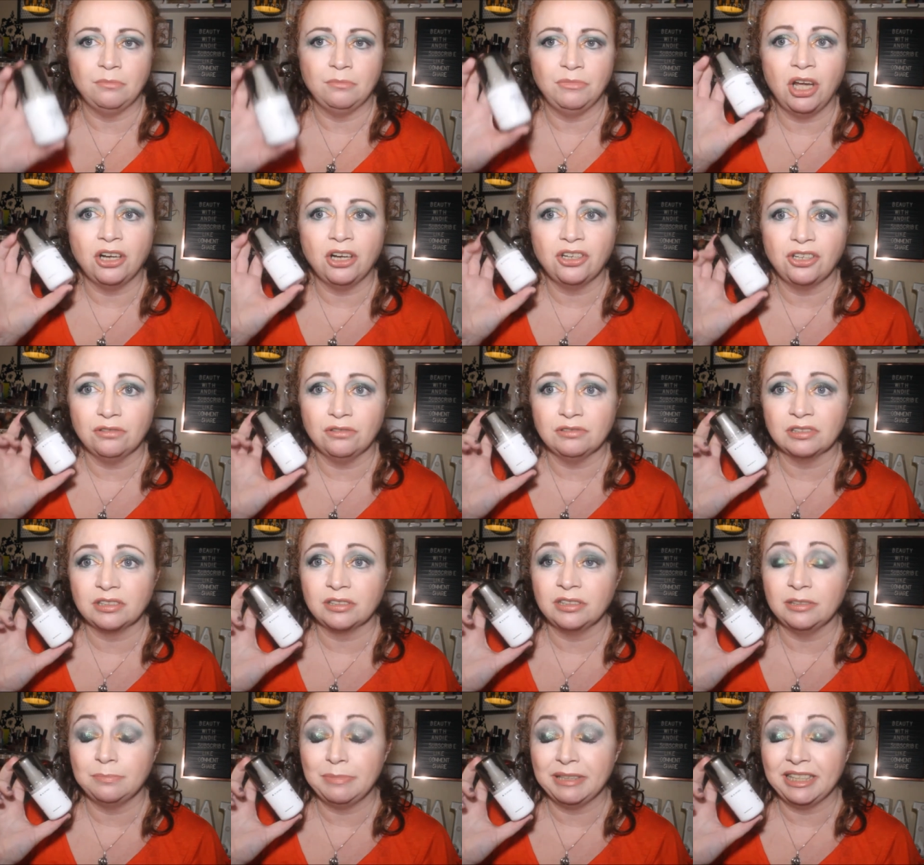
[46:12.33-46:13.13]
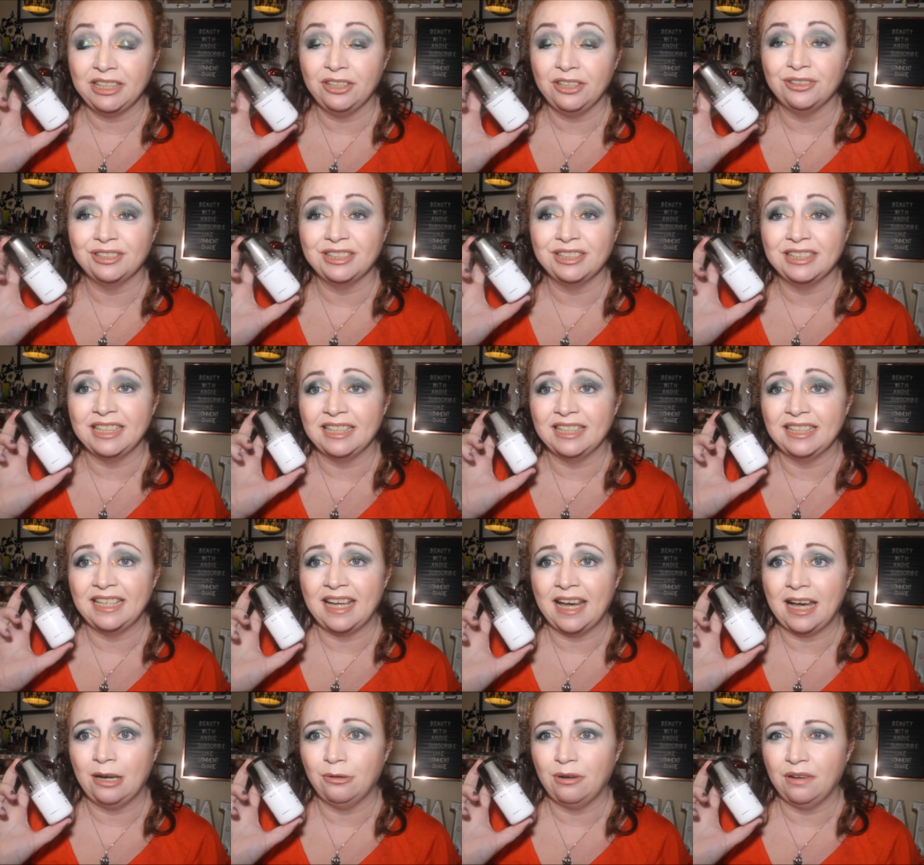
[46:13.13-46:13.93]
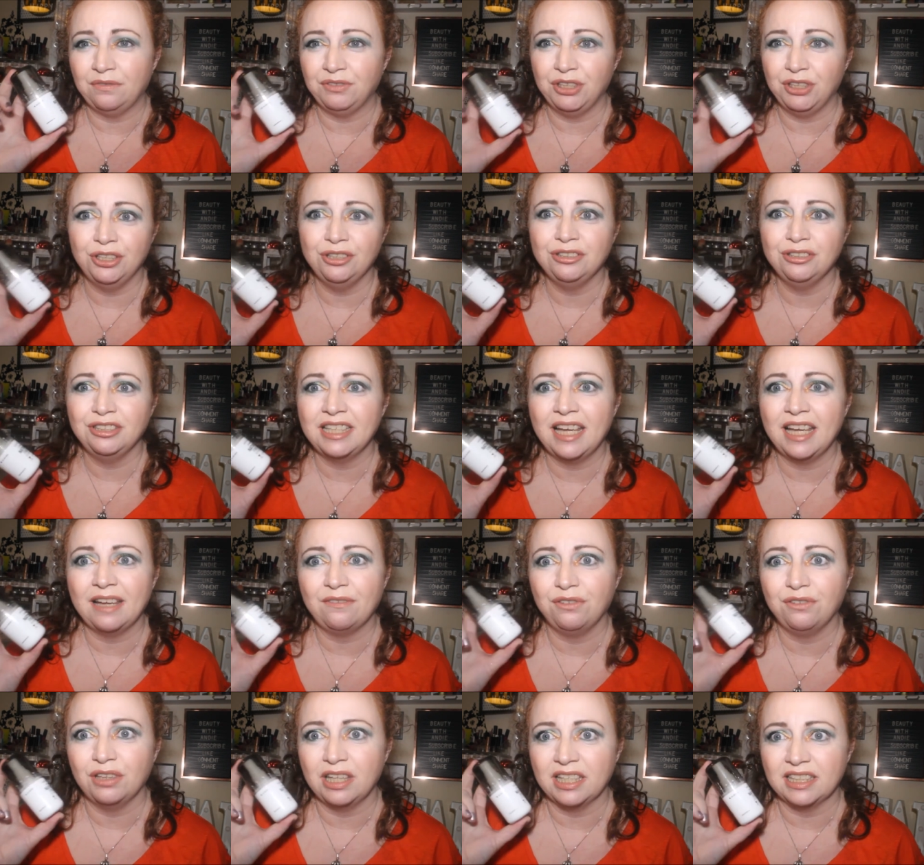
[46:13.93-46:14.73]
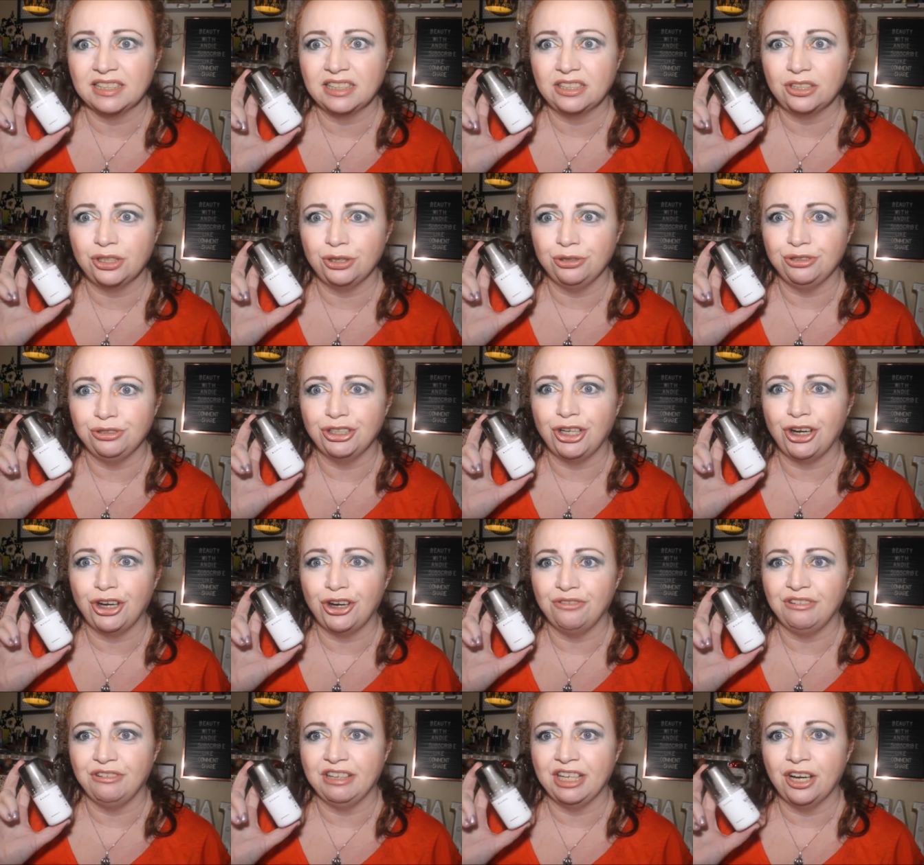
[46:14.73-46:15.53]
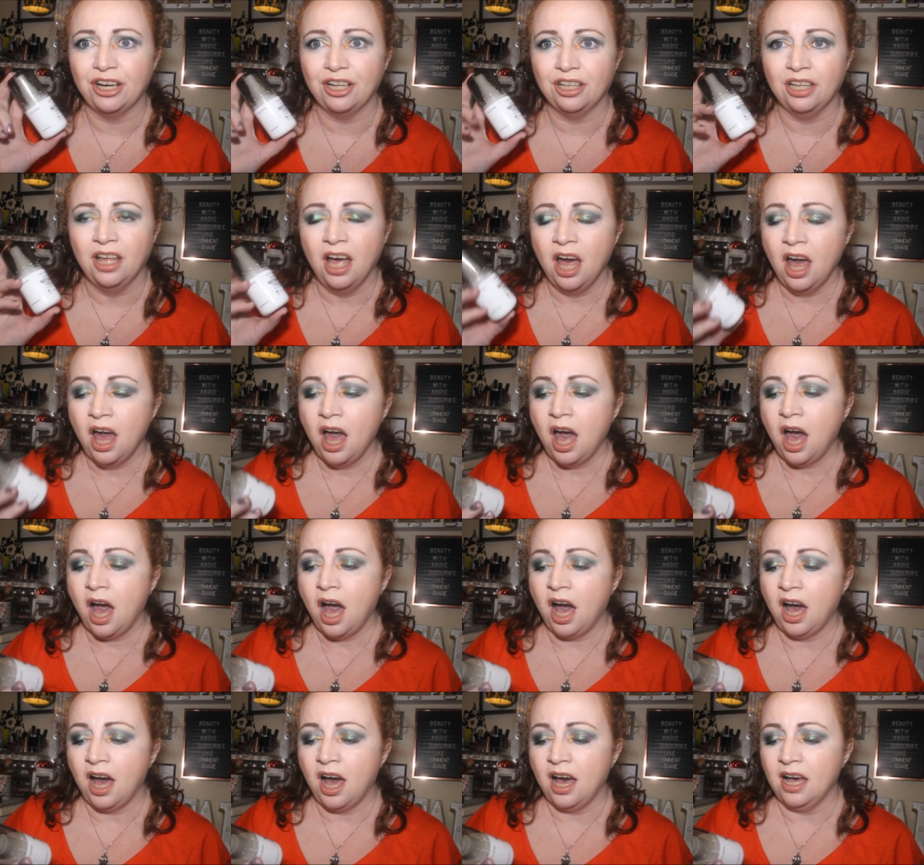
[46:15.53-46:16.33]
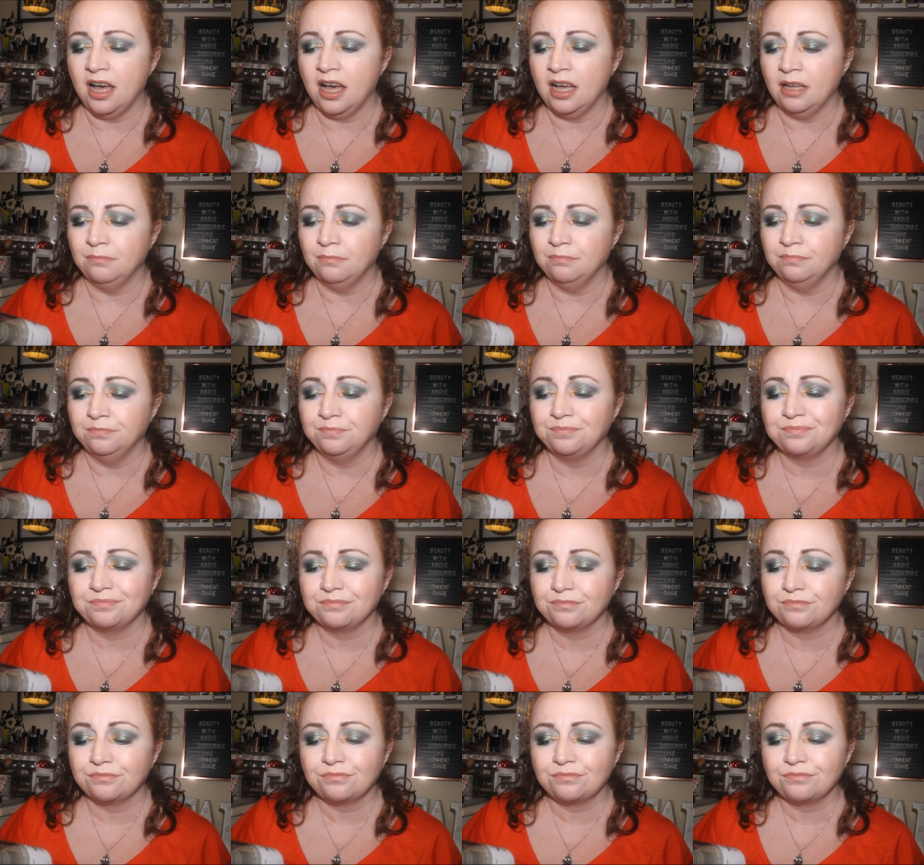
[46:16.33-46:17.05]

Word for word: I'm not going to be using it now. I've used it for this tutorial. Um,